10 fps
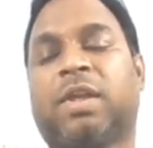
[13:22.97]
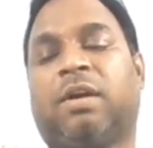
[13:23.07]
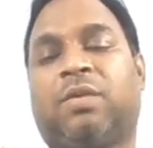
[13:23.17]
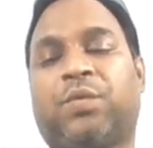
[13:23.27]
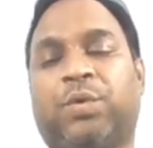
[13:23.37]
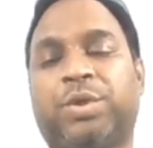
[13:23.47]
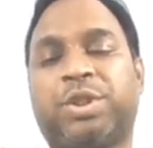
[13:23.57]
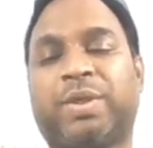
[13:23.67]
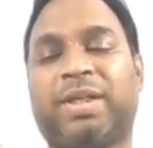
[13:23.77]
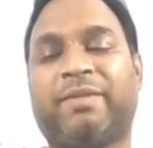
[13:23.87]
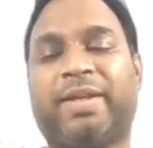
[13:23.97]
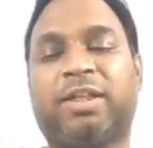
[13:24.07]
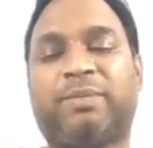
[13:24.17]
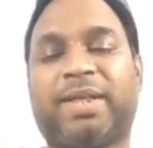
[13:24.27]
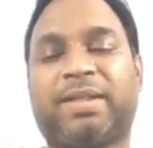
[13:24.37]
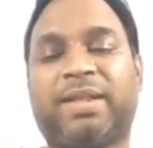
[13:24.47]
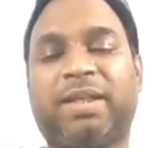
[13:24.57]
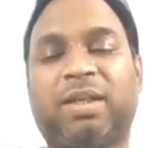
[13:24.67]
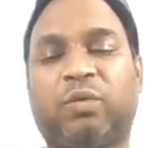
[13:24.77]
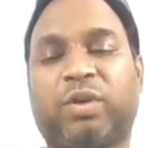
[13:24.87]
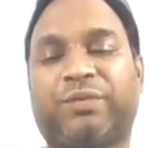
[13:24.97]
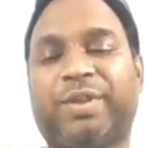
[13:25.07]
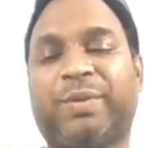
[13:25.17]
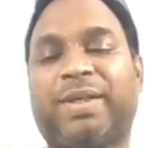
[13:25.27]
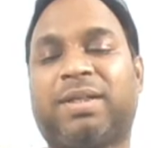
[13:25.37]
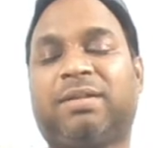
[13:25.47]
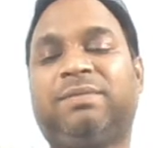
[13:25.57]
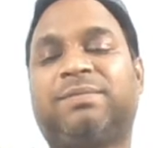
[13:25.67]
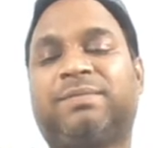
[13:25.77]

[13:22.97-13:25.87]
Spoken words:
Of course, you can divide it by 3. What will you get now?